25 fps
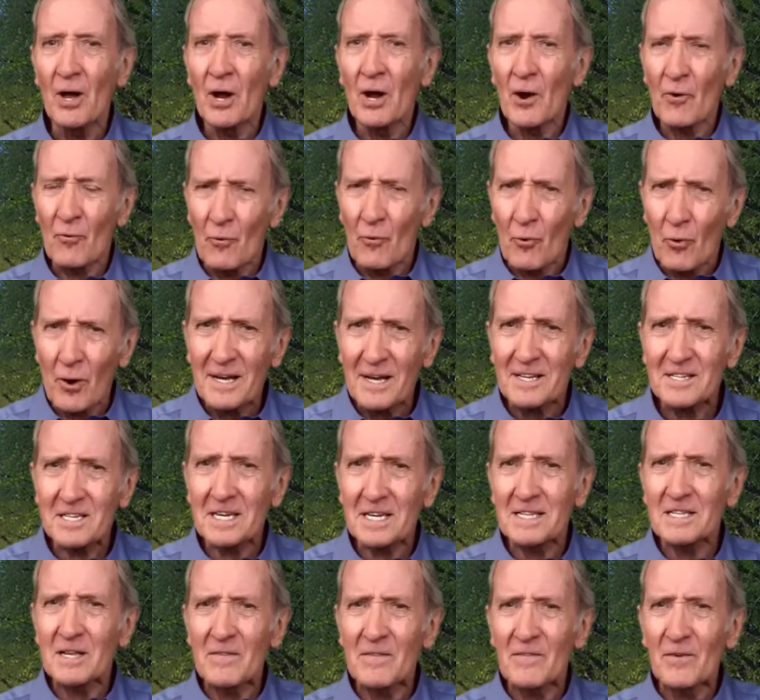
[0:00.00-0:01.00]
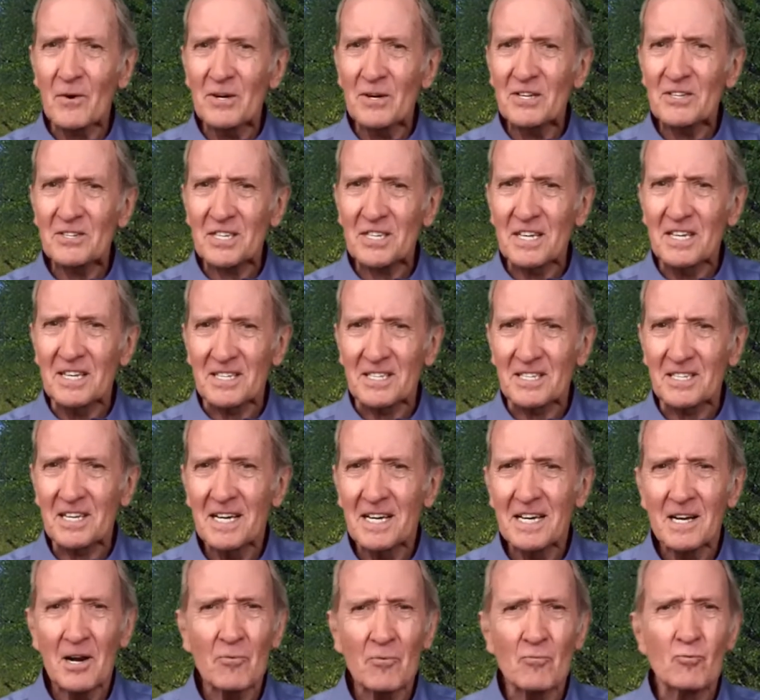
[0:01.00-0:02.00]
raising their voices
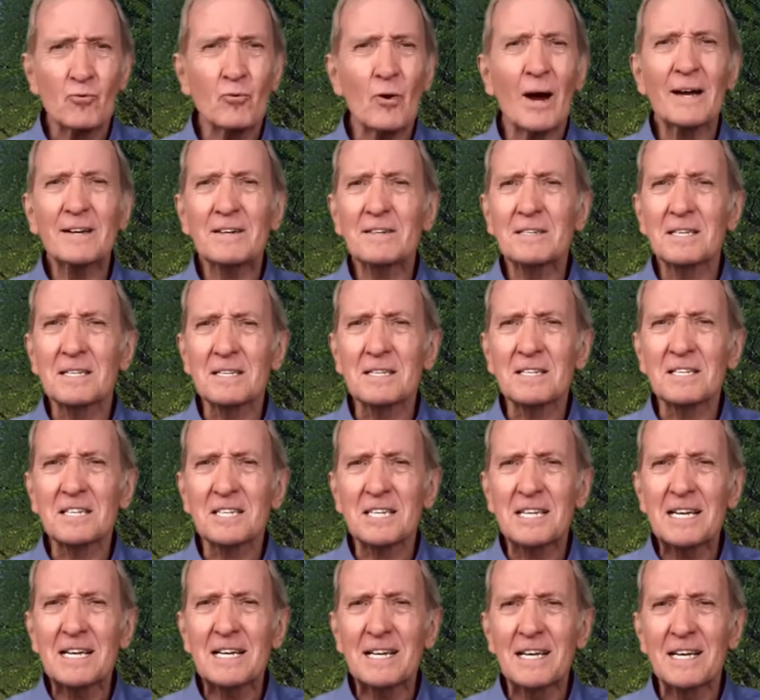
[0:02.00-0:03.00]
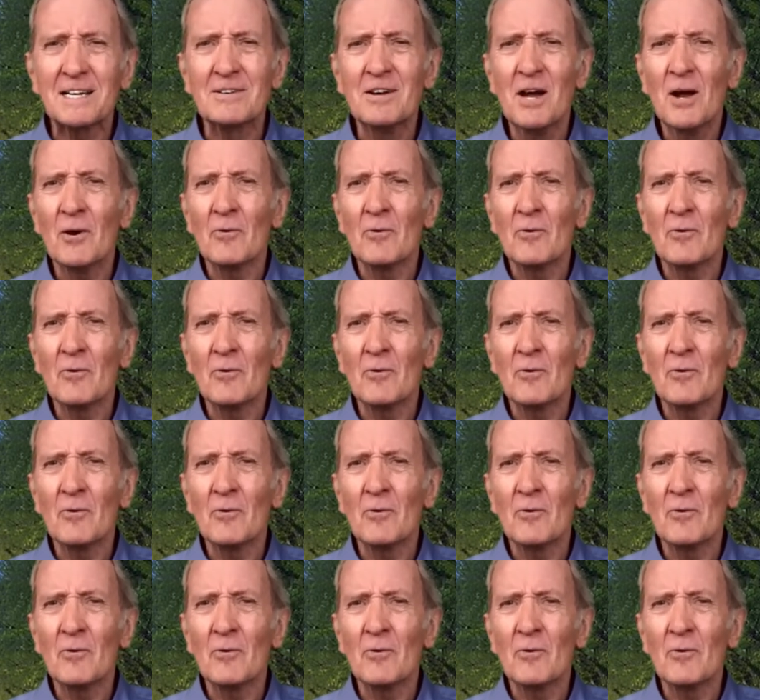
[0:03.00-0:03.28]
right to the ceiling,